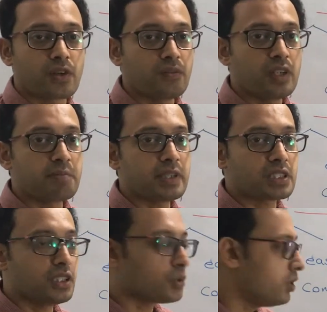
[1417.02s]
one
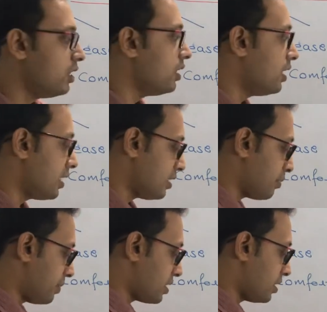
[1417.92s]
person to another
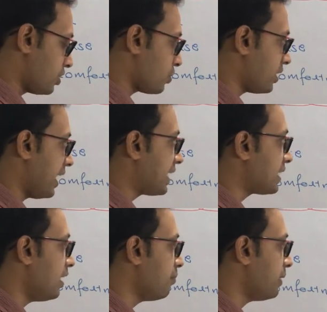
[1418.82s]
person. So the
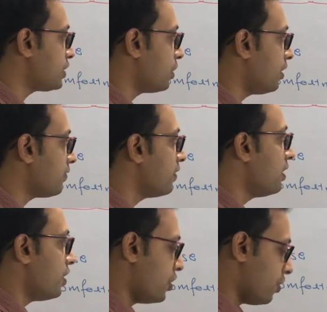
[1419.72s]
examples
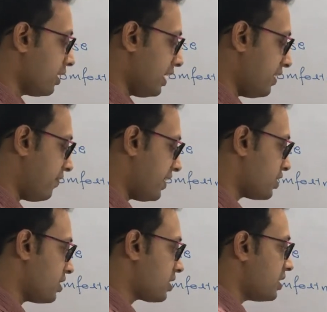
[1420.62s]
of
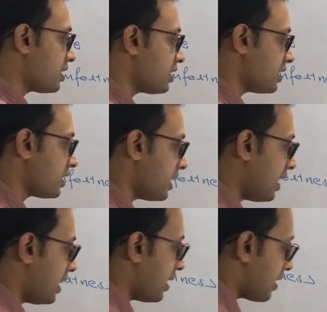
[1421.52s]
non-infectious diseases
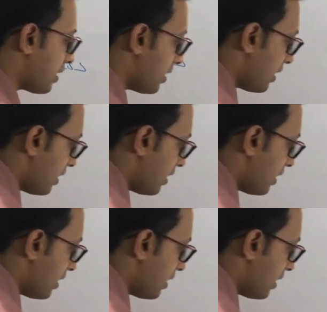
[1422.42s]
are